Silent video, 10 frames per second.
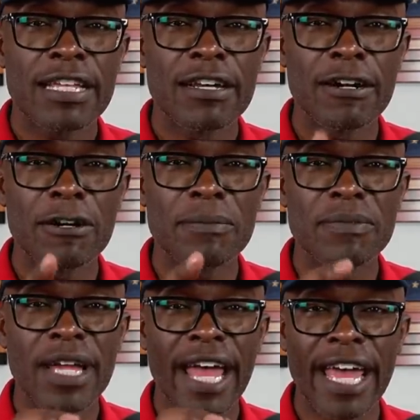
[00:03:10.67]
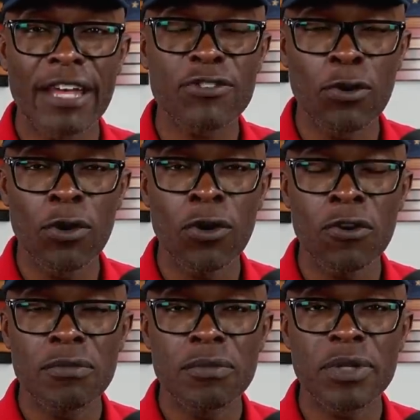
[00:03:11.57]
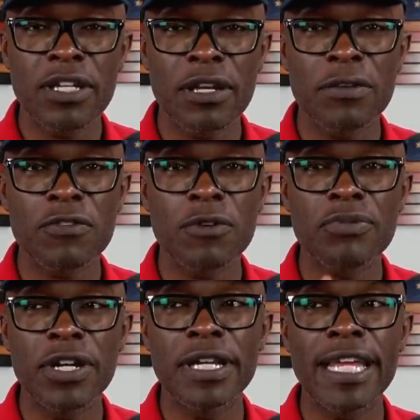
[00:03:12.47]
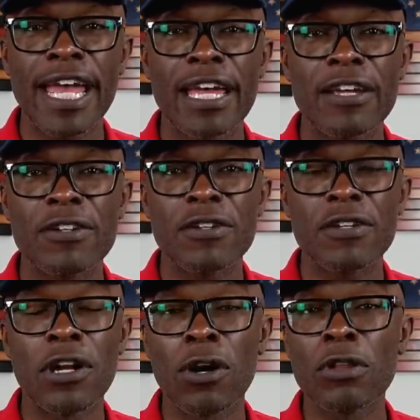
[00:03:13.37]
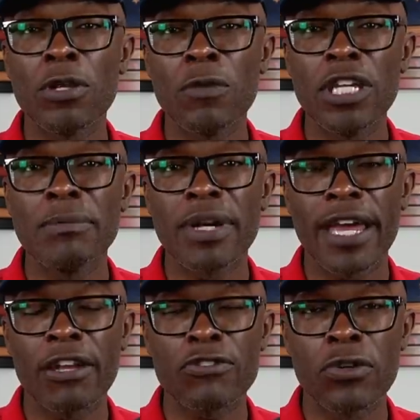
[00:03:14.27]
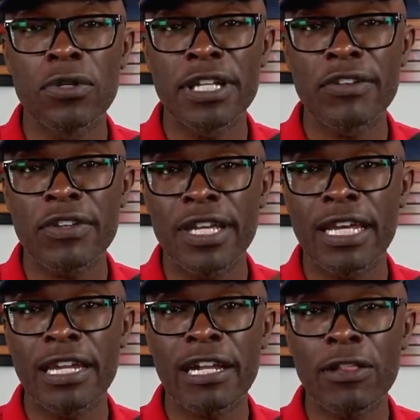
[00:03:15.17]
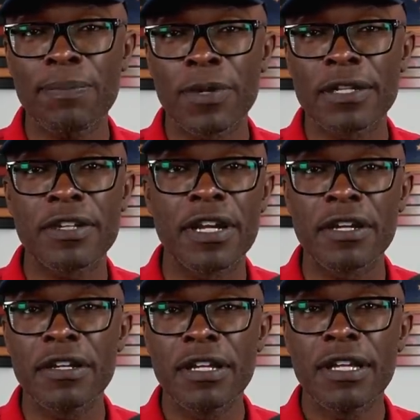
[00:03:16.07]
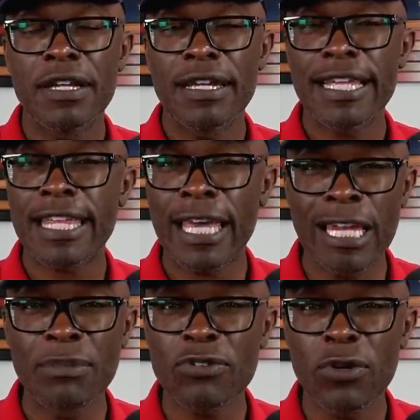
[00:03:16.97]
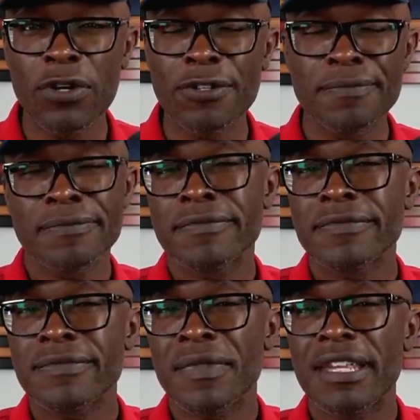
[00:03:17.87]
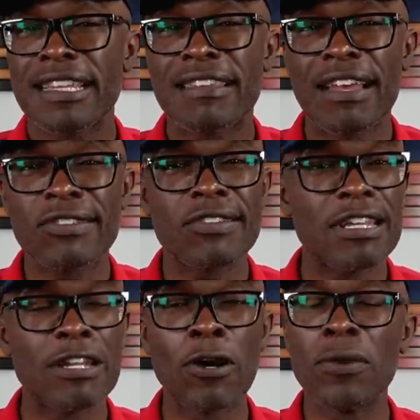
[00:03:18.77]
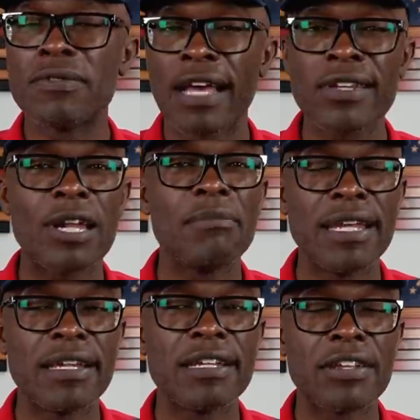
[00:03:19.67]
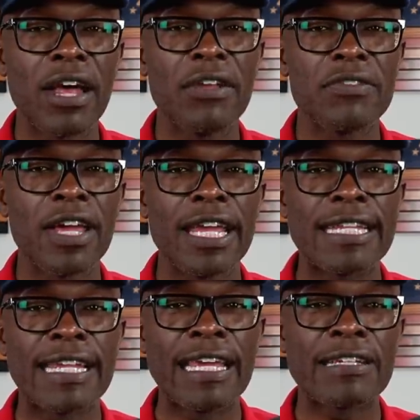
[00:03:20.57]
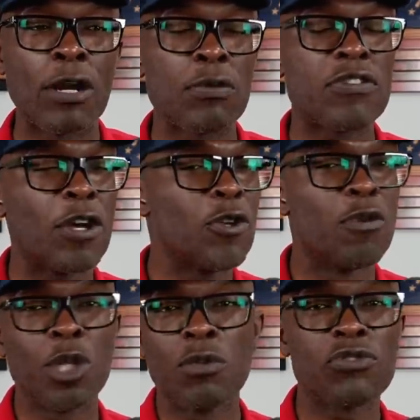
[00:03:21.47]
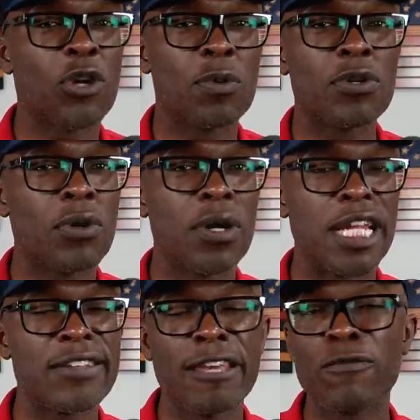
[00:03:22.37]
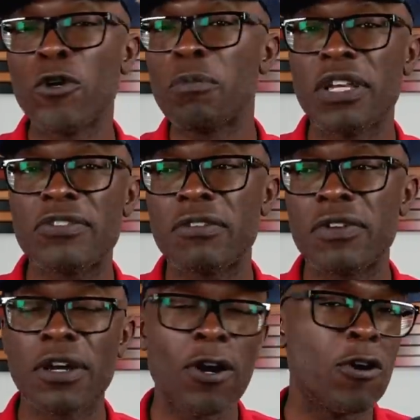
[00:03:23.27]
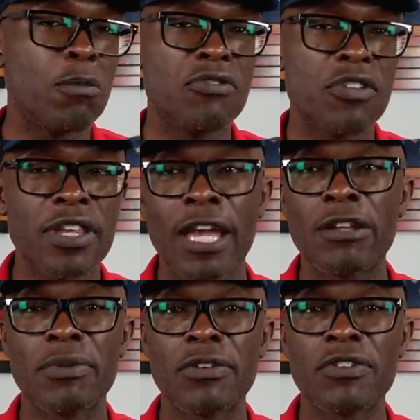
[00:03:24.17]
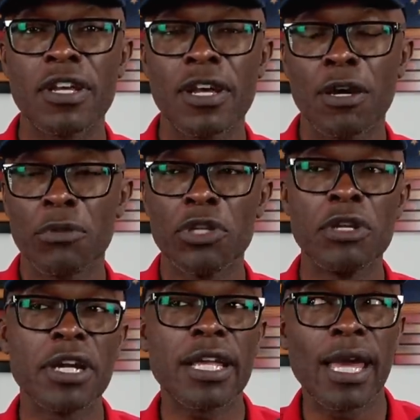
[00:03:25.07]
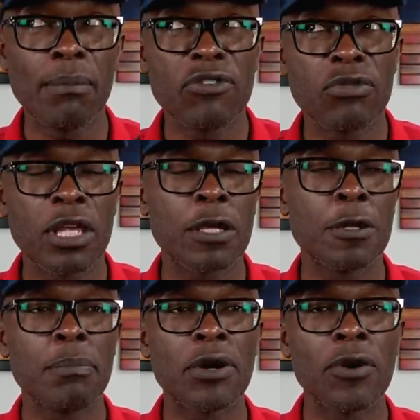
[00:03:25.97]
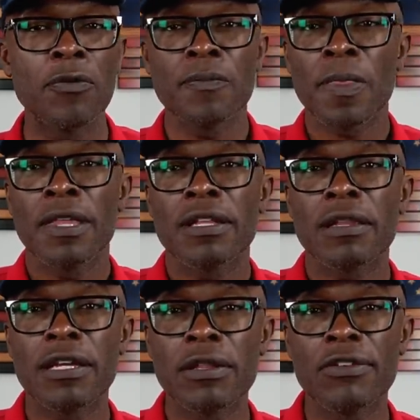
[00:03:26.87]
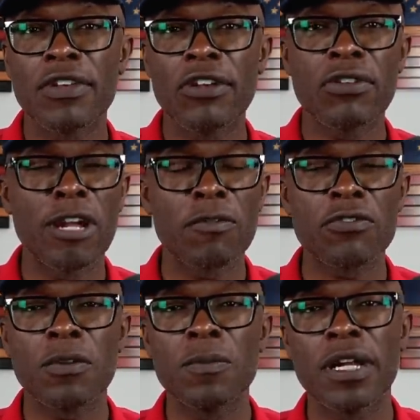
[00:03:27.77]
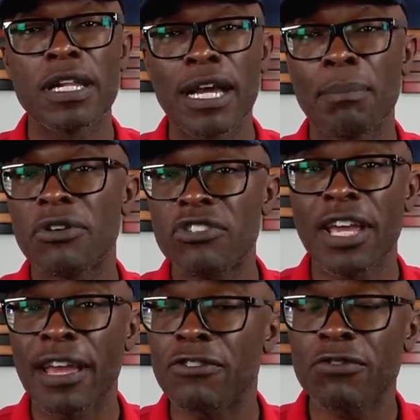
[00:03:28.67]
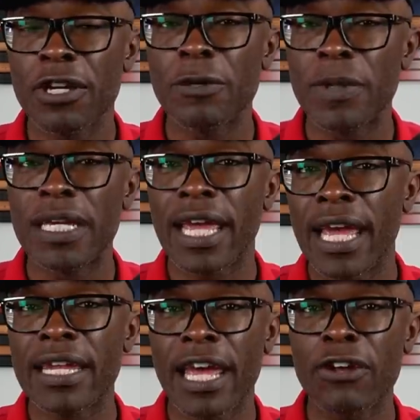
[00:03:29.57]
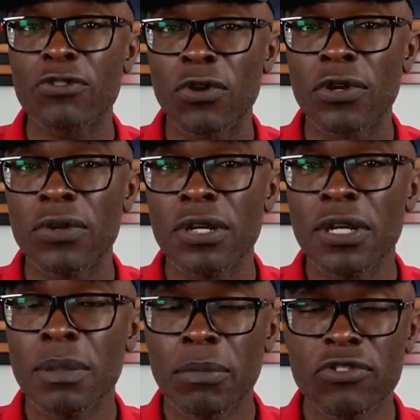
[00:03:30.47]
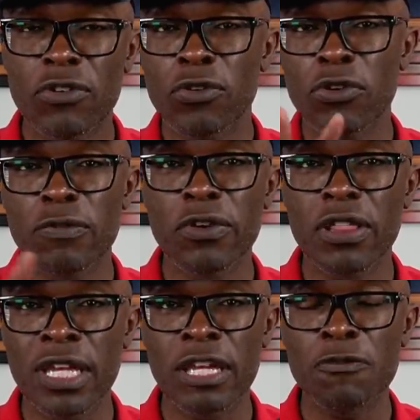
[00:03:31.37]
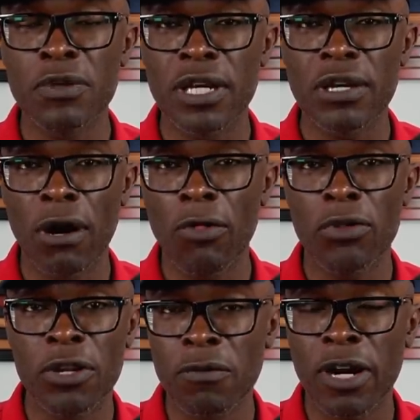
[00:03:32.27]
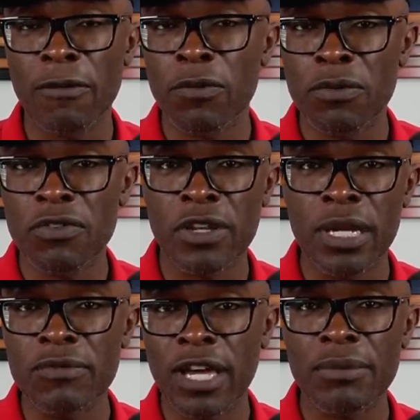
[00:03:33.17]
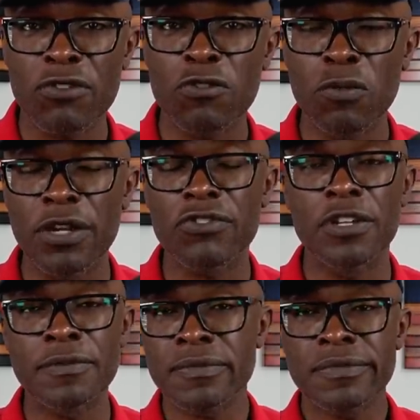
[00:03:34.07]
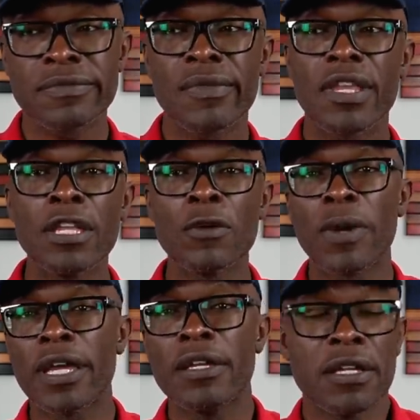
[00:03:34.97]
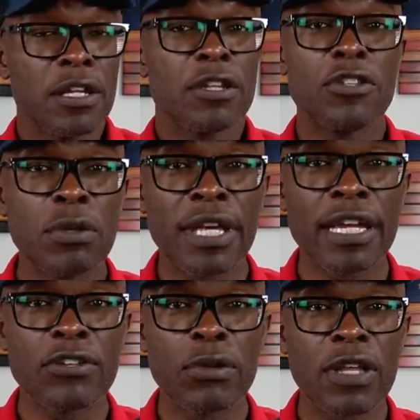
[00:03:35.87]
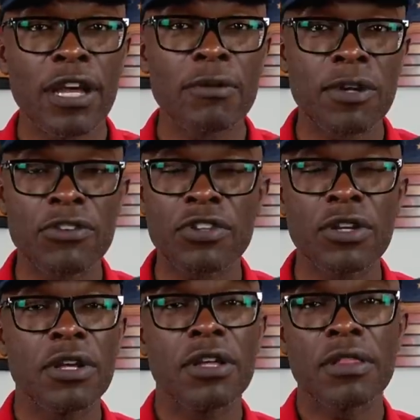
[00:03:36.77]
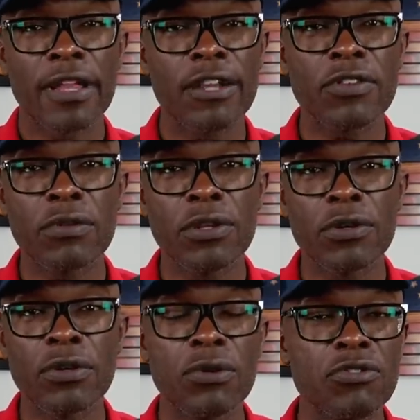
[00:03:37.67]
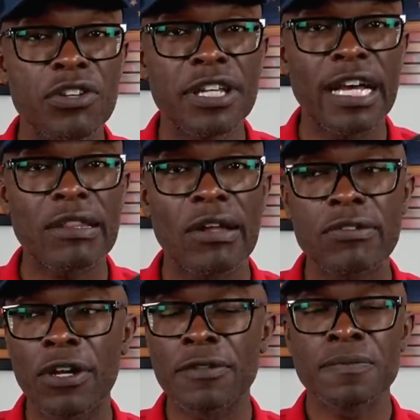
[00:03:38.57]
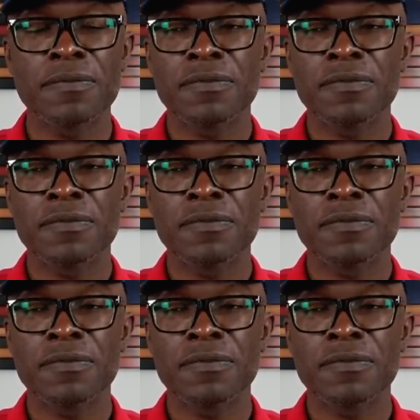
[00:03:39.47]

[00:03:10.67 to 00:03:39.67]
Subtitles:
hash oil because Brittany had not only weed, but hash oil. They say in that clip right there, cannabis oil. That's, you know, that's how the media does. They don't tell you really what's going on. They give you a piece of it. Oh, it was just cannabis. You hear cannabis, you're thinking about legalization efforts and whatnot. But she had straight weed and hash oil, which are two different things, but although they derive from the same type situation. Anyway, you can't do that in Russia. That's illegal. She got locked up.